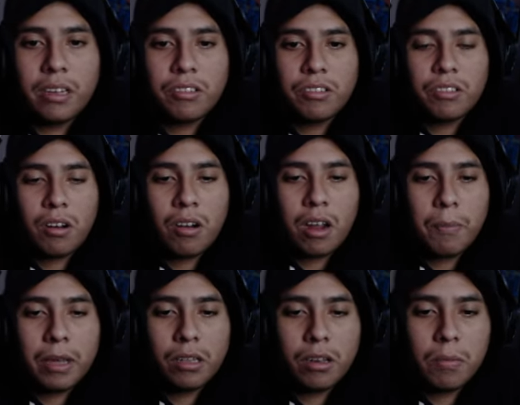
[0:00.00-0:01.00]
Yes, sir. I yes,
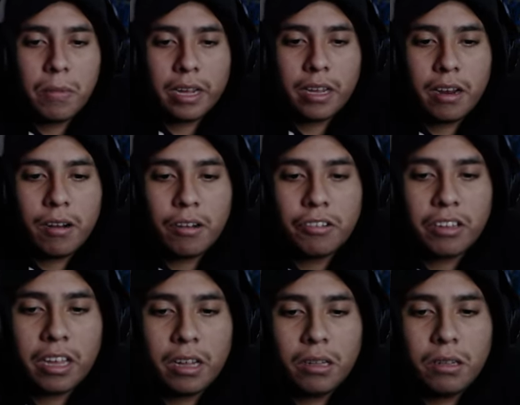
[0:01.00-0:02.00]
mean, look sir. at my character
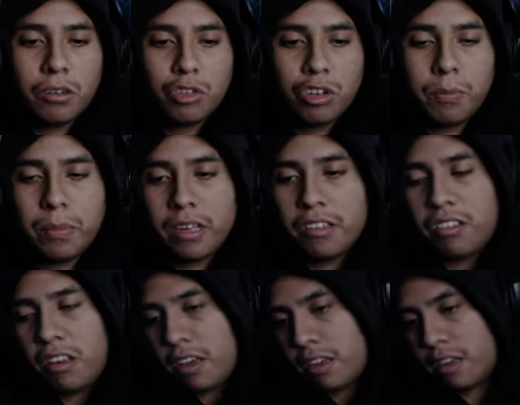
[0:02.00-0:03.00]
skin. He look drippy
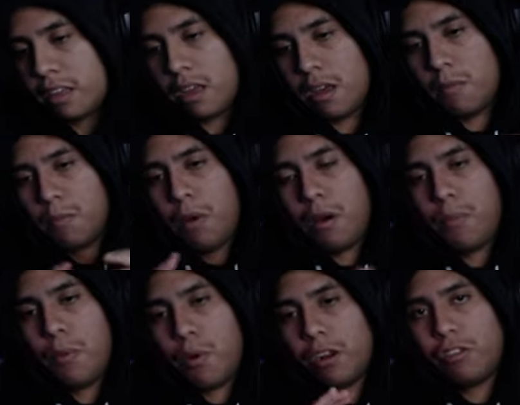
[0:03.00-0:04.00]
as heck. my
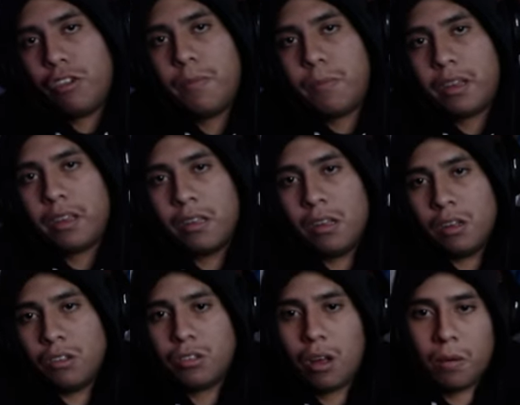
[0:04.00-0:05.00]
boy yes, drippy.
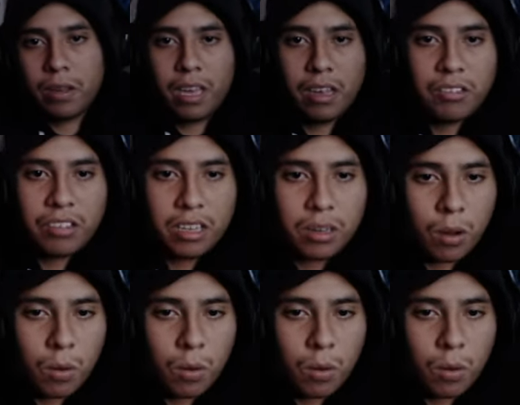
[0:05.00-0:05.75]
Sir. So I'm guessing.